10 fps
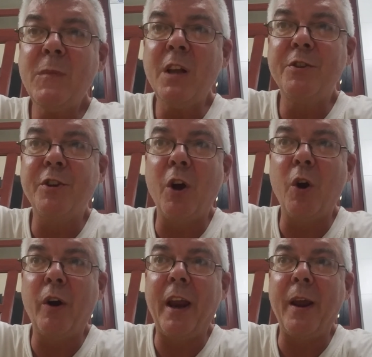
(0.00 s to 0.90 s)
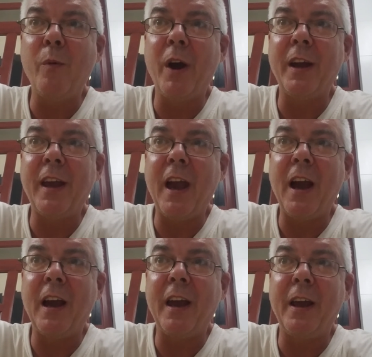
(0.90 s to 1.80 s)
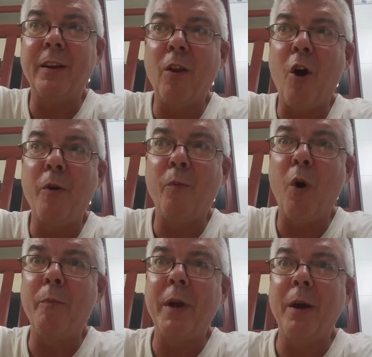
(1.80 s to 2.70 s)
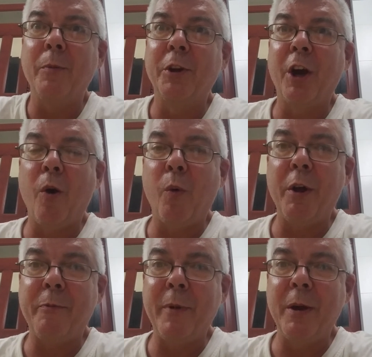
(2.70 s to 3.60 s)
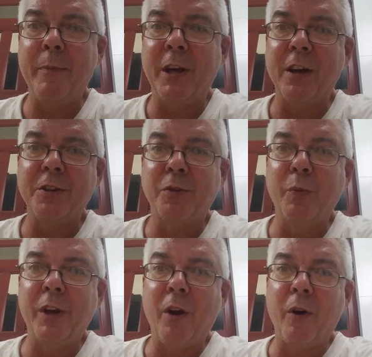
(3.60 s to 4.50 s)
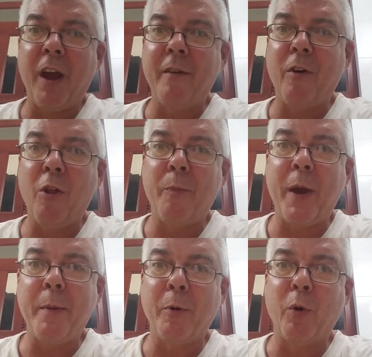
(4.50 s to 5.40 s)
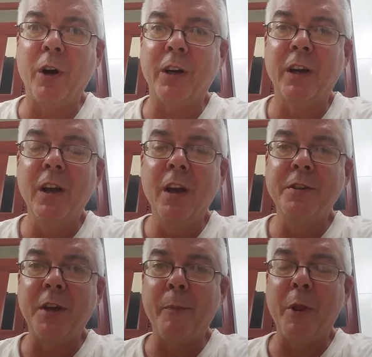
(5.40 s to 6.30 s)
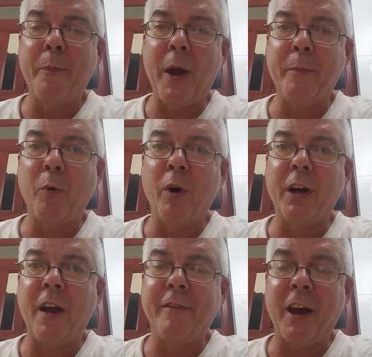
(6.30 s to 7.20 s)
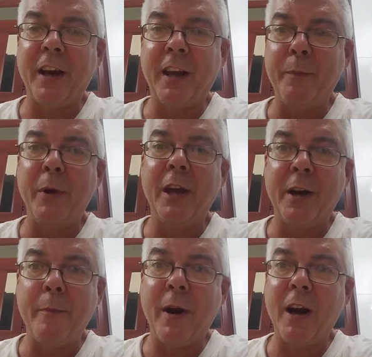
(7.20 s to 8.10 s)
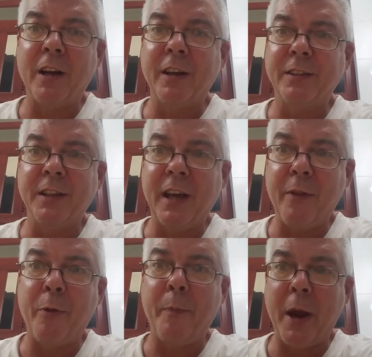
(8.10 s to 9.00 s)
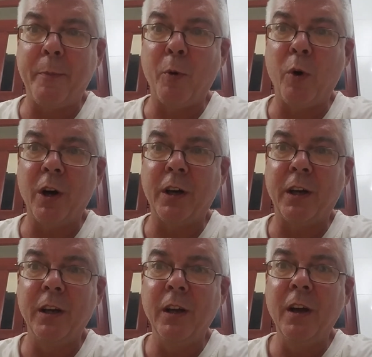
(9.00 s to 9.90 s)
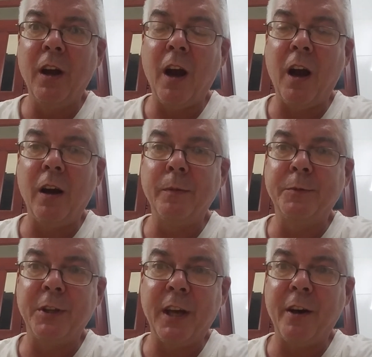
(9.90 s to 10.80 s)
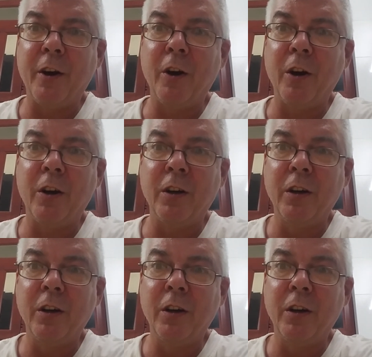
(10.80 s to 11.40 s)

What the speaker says: So anyway, yeah, and Lon won't be able to go with me because we don't have all the paperwork. Some of the paperwork, I've got to be in America to get the paperwork to get her